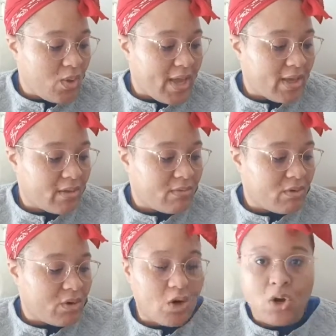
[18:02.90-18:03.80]
like
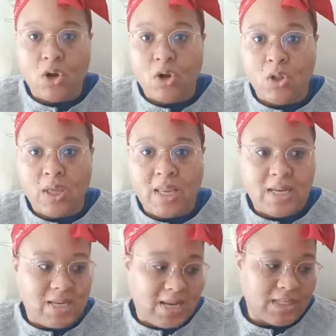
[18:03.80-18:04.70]
girl in a
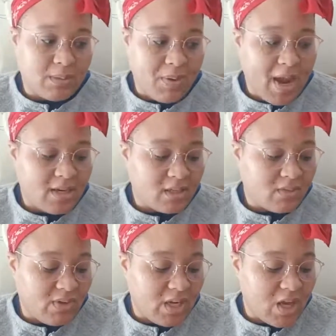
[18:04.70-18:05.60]
dance practice
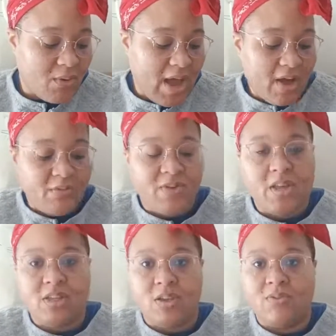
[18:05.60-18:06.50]
video outfit. So you've